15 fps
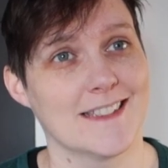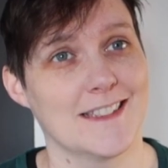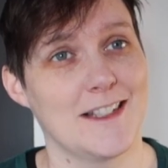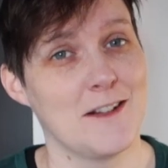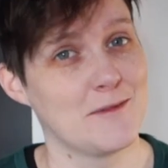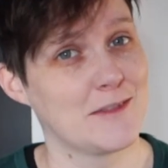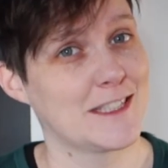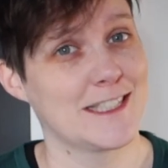
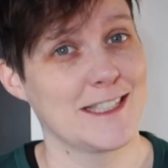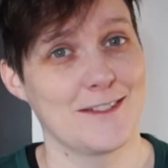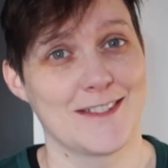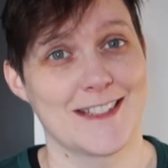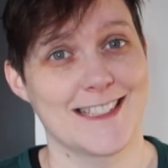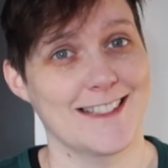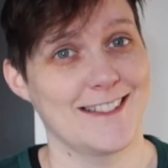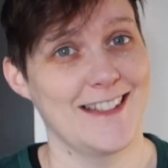I'm
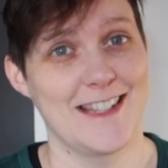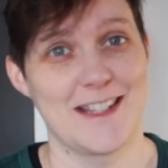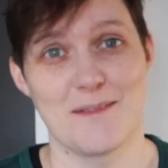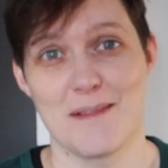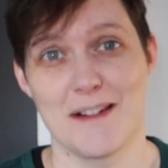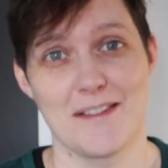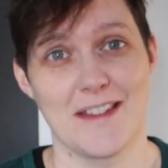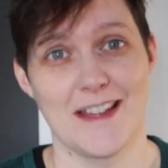so excited
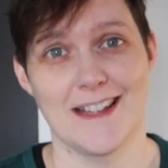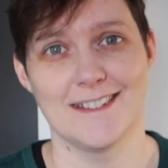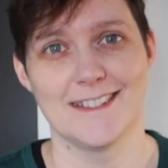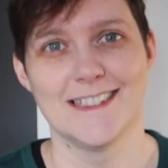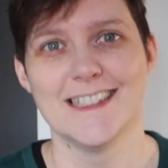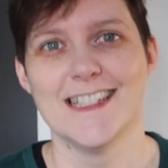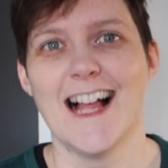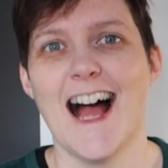about
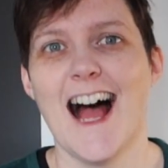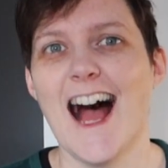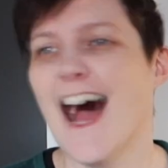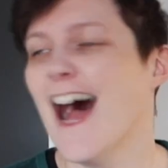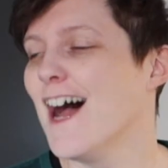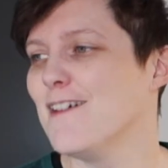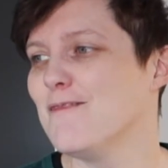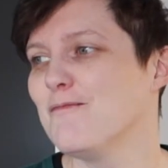
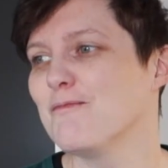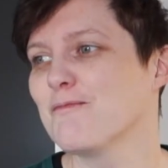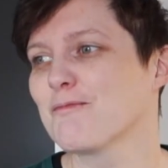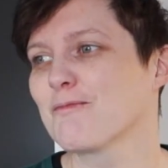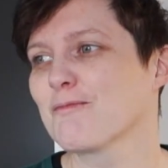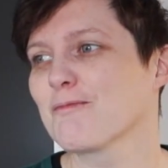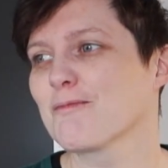that.